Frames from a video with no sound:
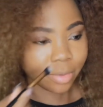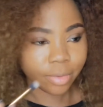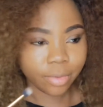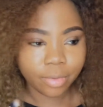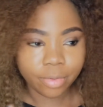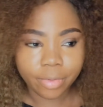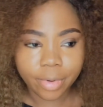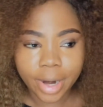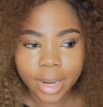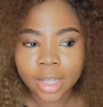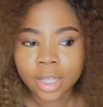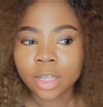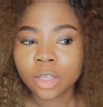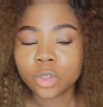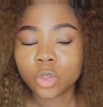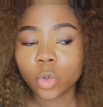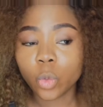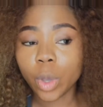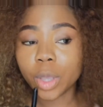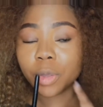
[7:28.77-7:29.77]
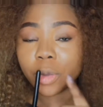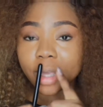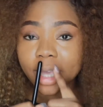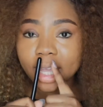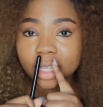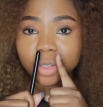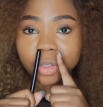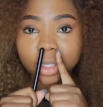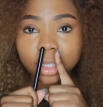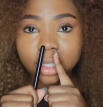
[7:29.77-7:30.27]
Right, so when you
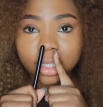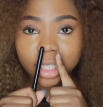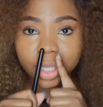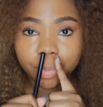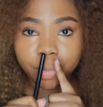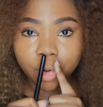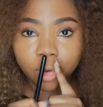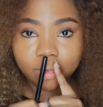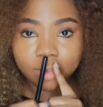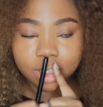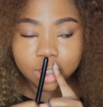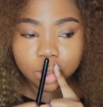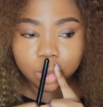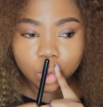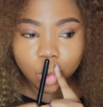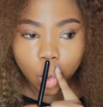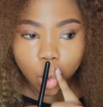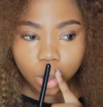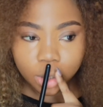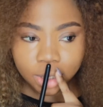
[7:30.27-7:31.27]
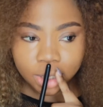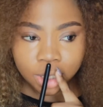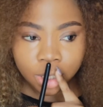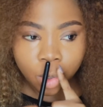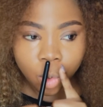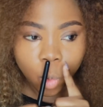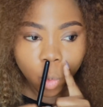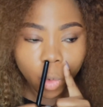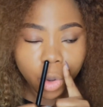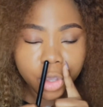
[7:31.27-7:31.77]
get to the tip of the nose,
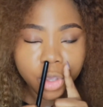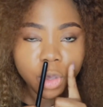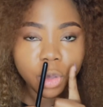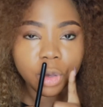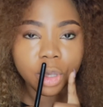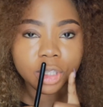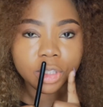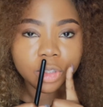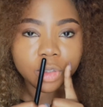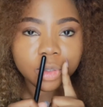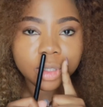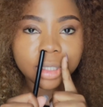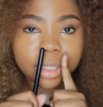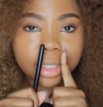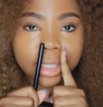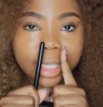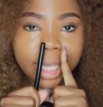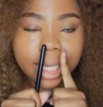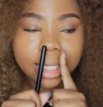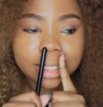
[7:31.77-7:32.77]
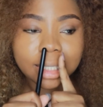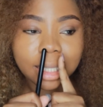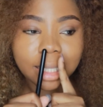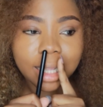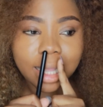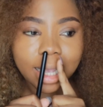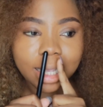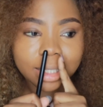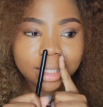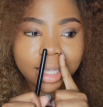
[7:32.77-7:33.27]
what you're going to do is take the
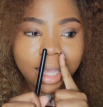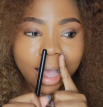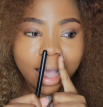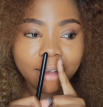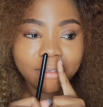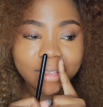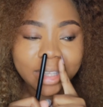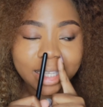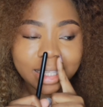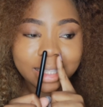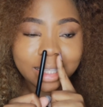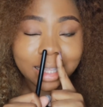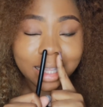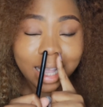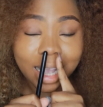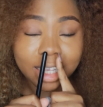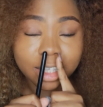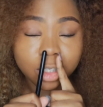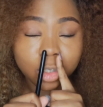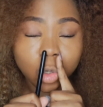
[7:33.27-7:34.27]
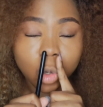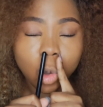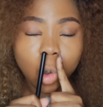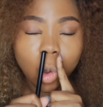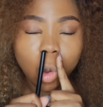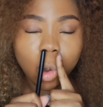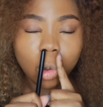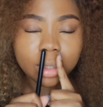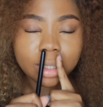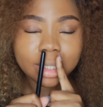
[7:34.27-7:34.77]
lines, have the lines
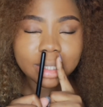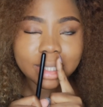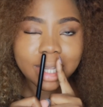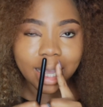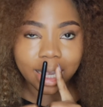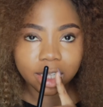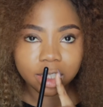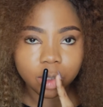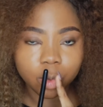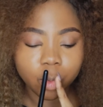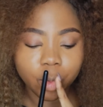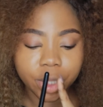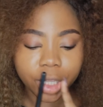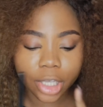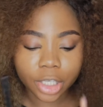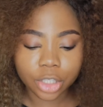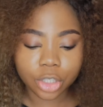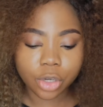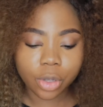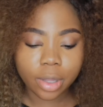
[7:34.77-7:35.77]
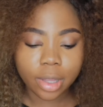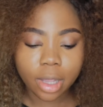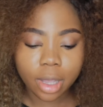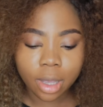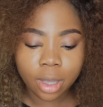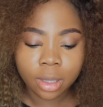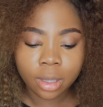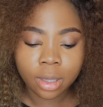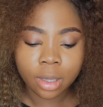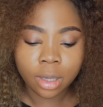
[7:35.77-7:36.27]
connect with each
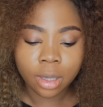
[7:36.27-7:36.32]
other.